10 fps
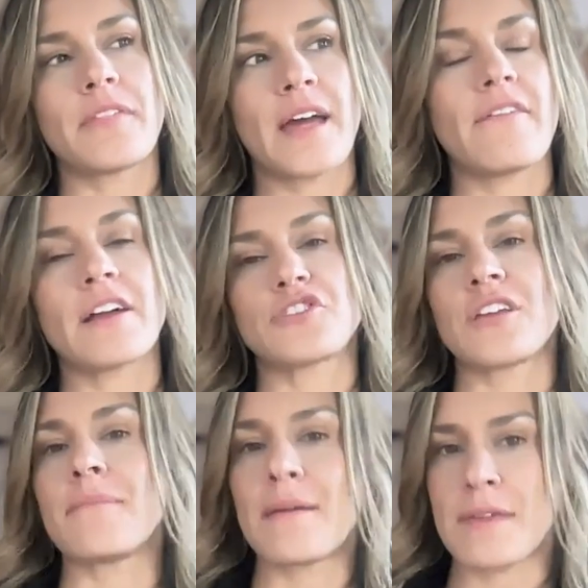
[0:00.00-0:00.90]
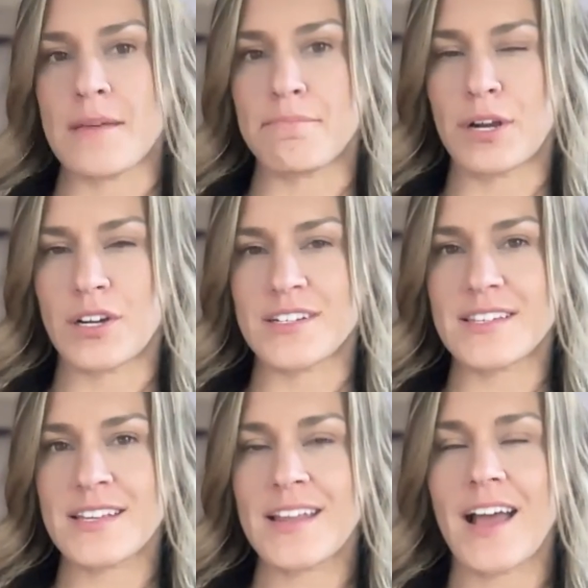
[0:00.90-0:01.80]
that have actually met me in person,